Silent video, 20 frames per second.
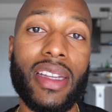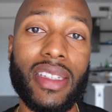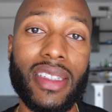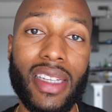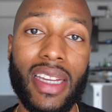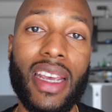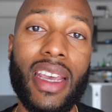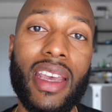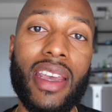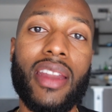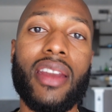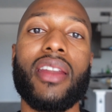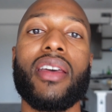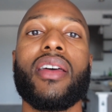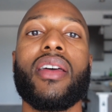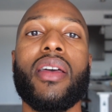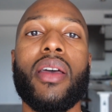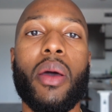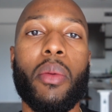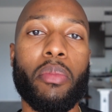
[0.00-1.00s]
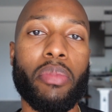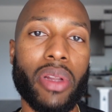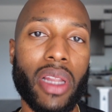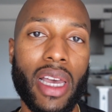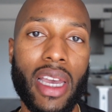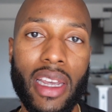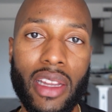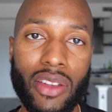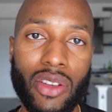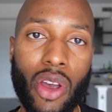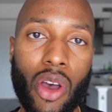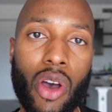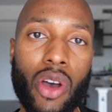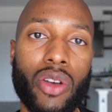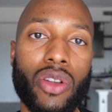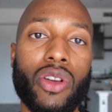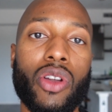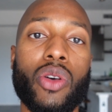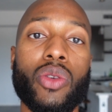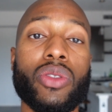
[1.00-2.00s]
10 plains
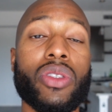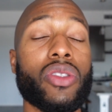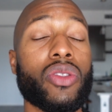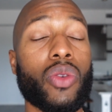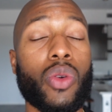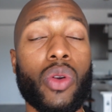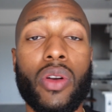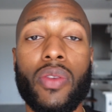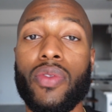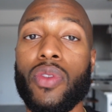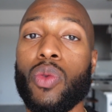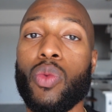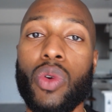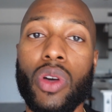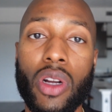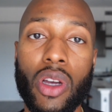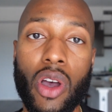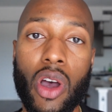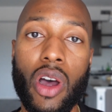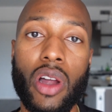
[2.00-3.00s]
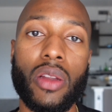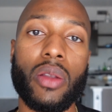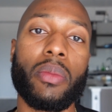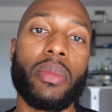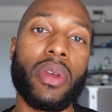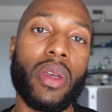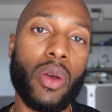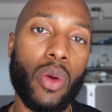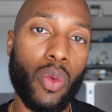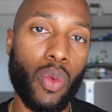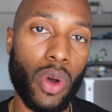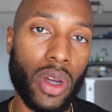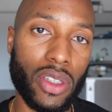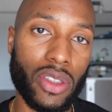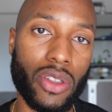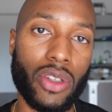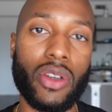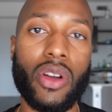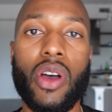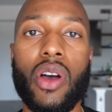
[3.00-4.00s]
hognoses, or if you want to call them
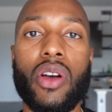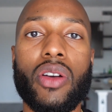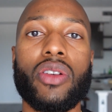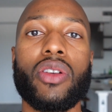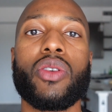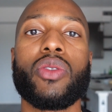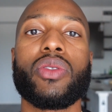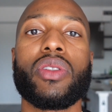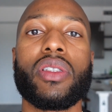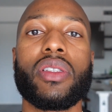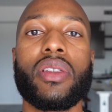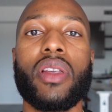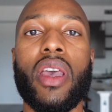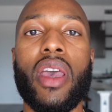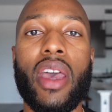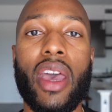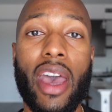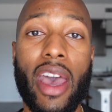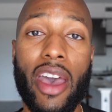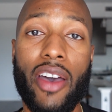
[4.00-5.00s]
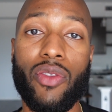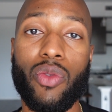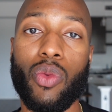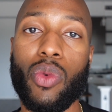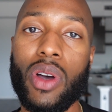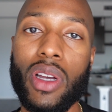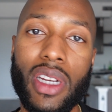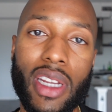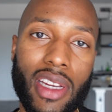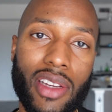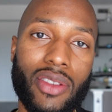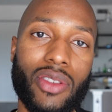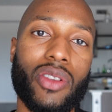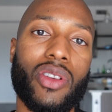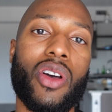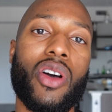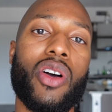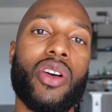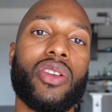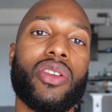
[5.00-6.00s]
western hognoses. I have 1 eastern
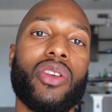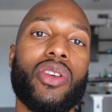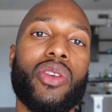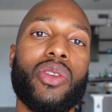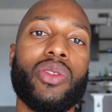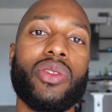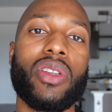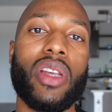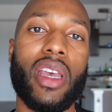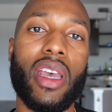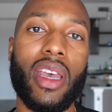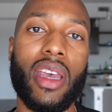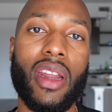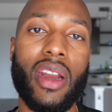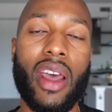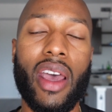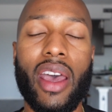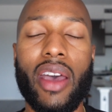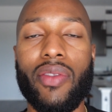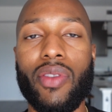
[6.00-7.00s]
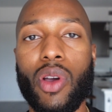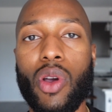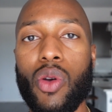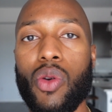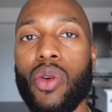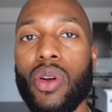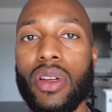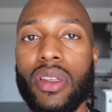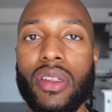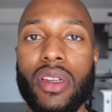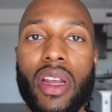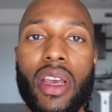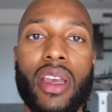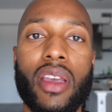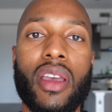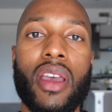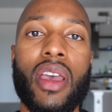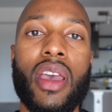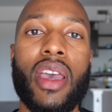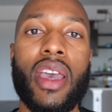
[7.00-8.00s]
hognose and I have a corn snake.
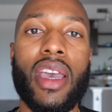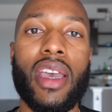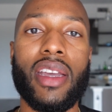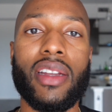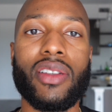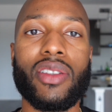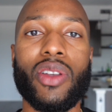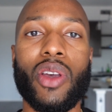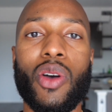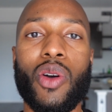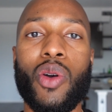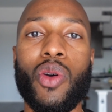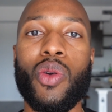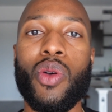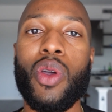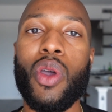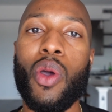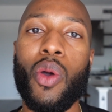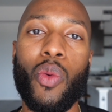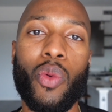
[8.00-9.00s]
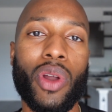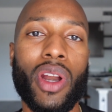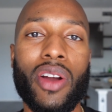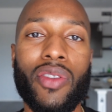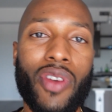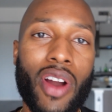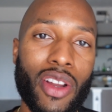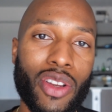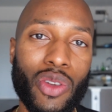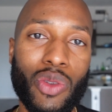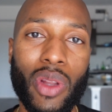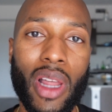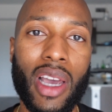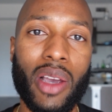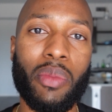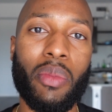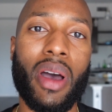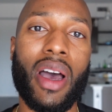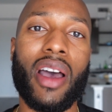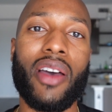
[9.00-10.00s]
And so whenever I do
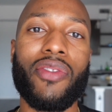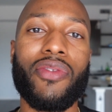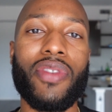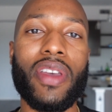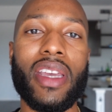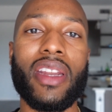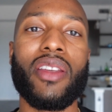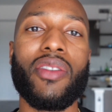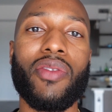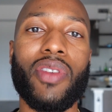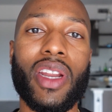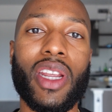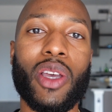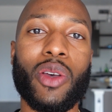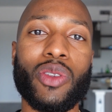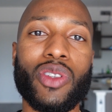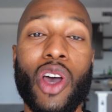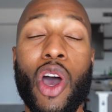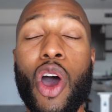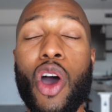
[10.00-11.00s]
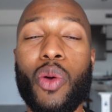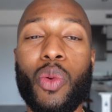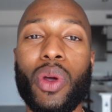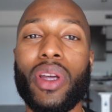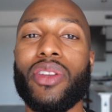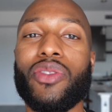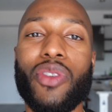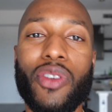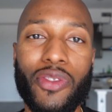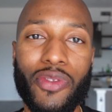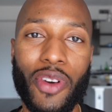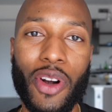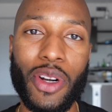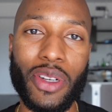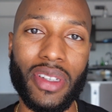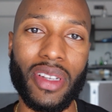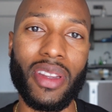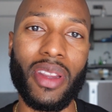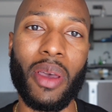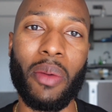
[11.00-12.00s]
like my feeding videos, I always refer
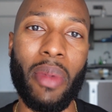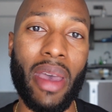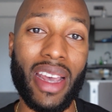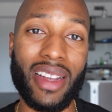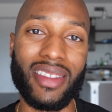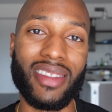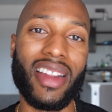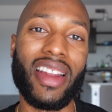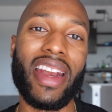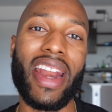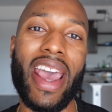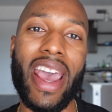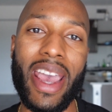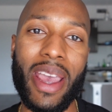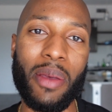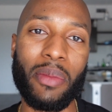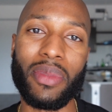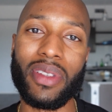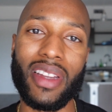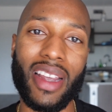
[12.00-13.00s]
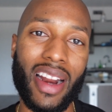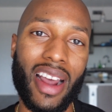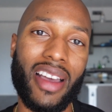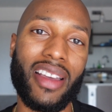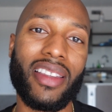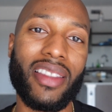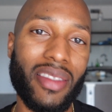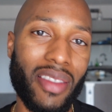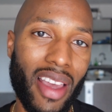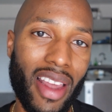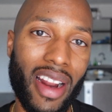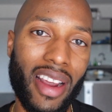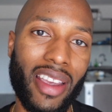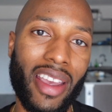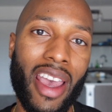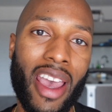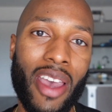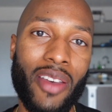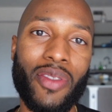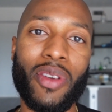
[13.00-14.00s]
to them as the names that I
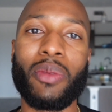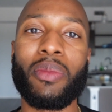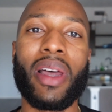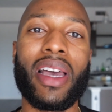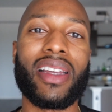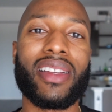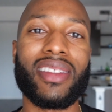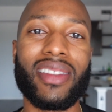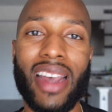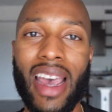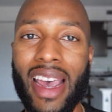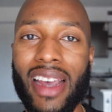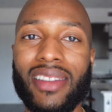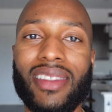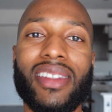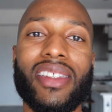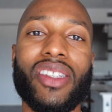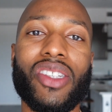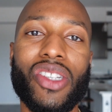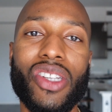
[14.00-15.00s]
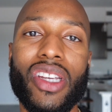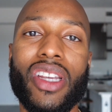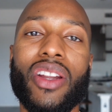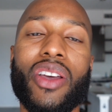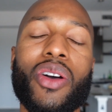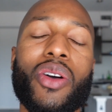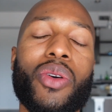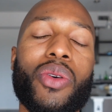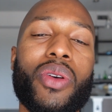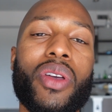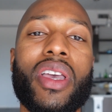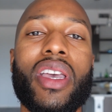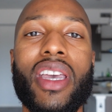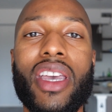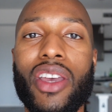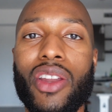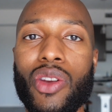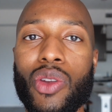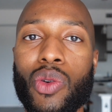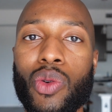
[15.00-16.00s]
gave them, like Sassy, Cheeto,
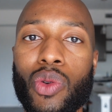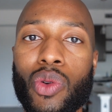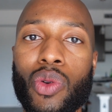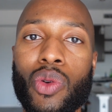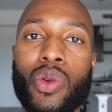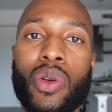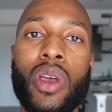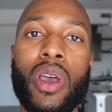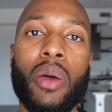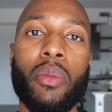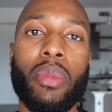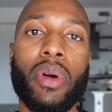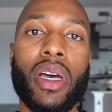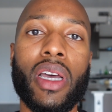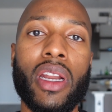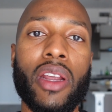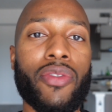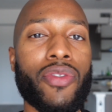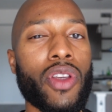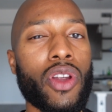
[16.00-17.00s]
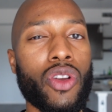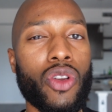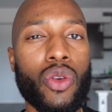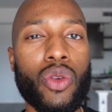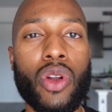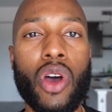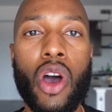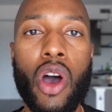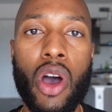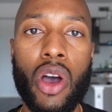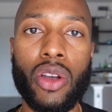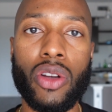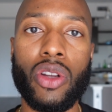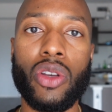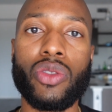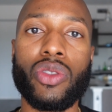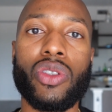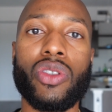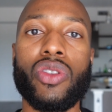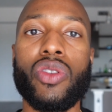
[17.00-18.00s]
and Noodle. But if you're new to
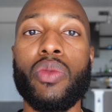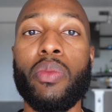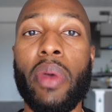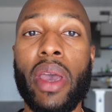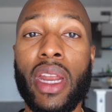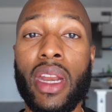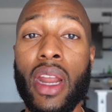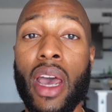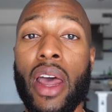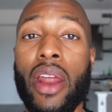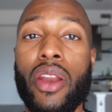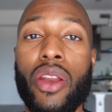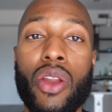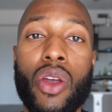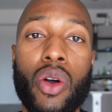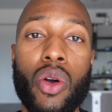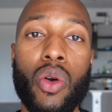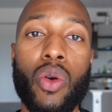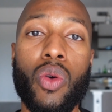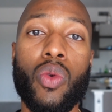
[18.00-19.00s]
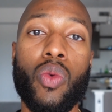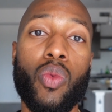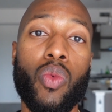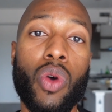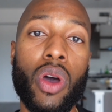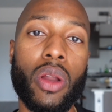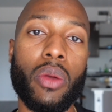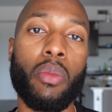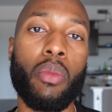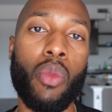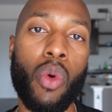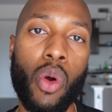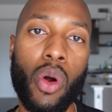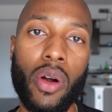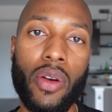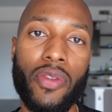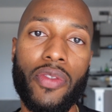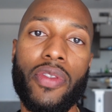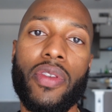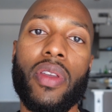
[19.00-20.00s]
hognoses, you may not know what
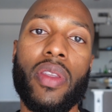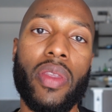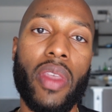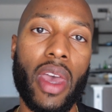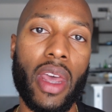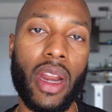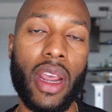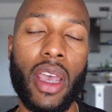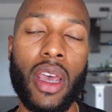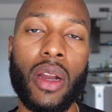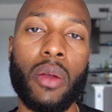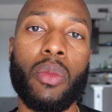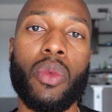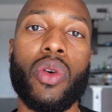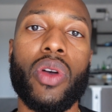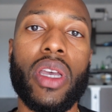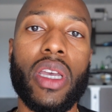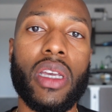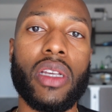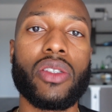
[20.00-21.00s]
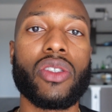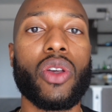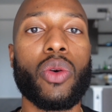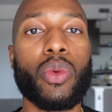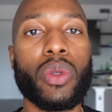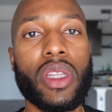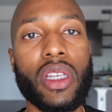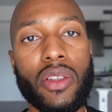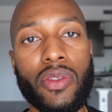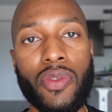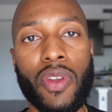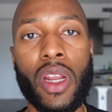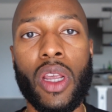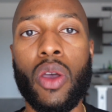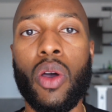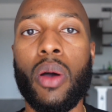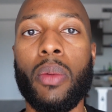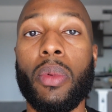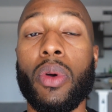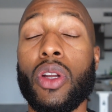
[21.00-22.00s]
morph that animal is. So with this
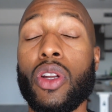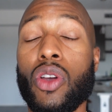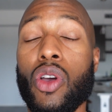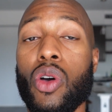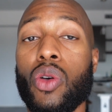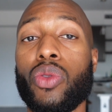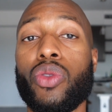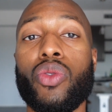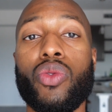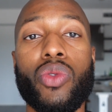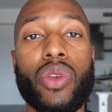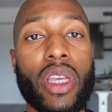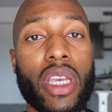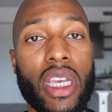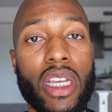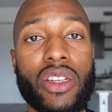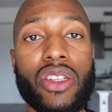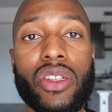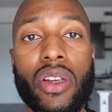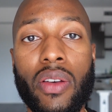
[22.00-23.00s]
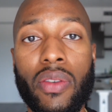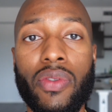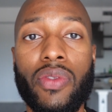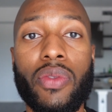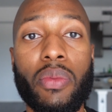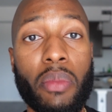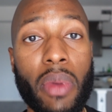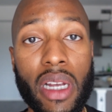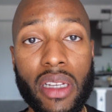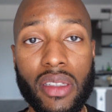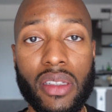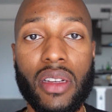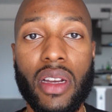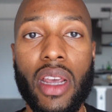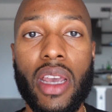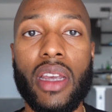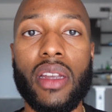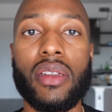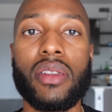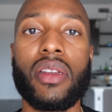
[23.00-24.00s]
video, I'm going to go through each of my
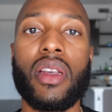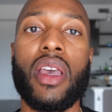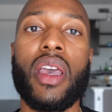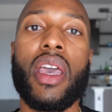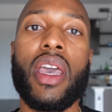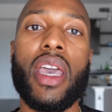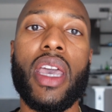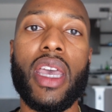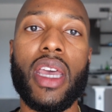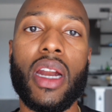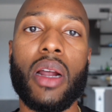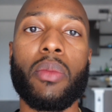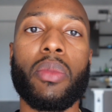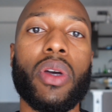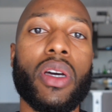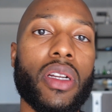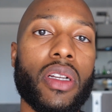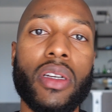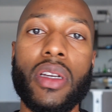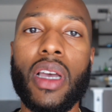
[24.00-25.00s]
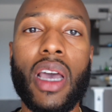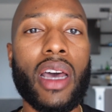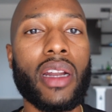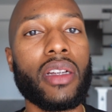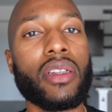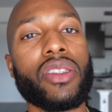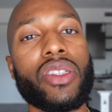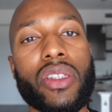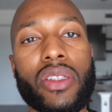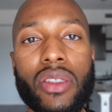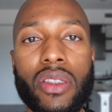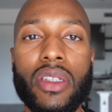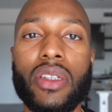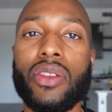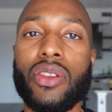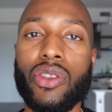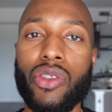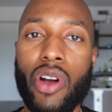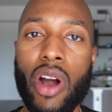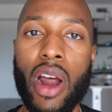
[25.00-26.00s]
snakes and I'm going to kind of just
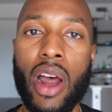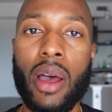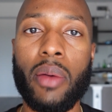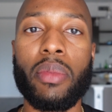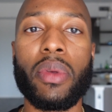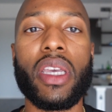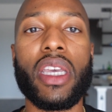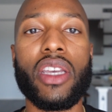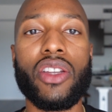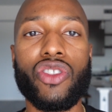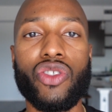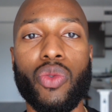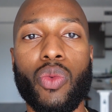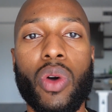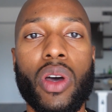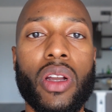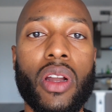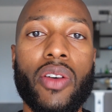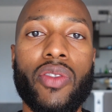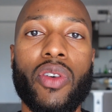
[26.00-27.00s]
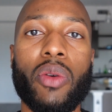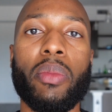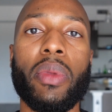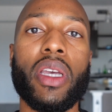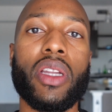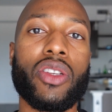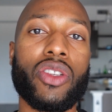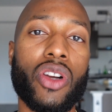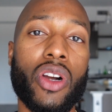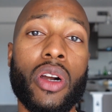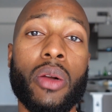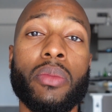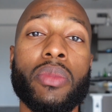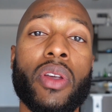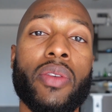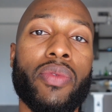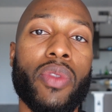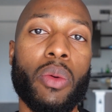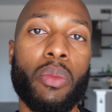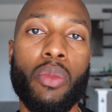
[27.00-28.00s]
describe each one of them in terms
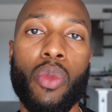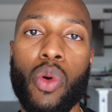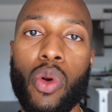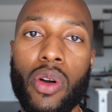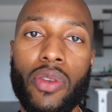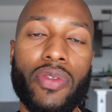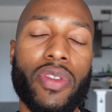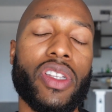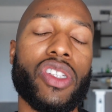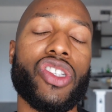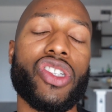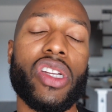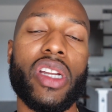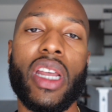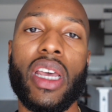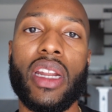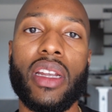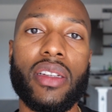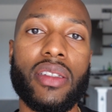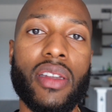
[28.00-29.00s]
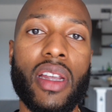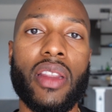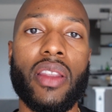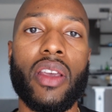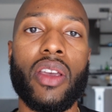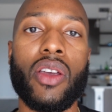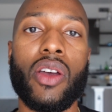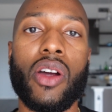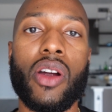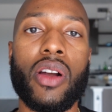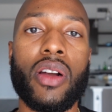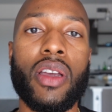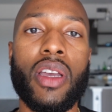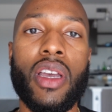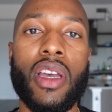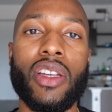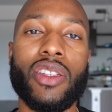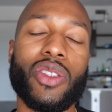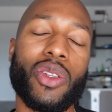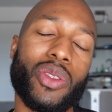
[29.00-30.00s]
of the morph and genetics that they are.
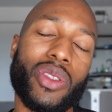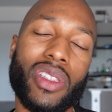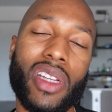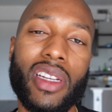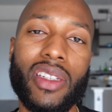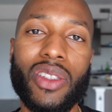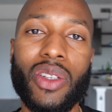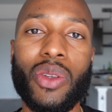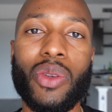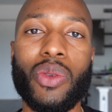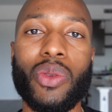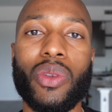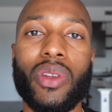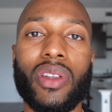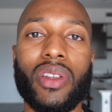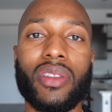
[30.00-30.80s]
So stay tuned.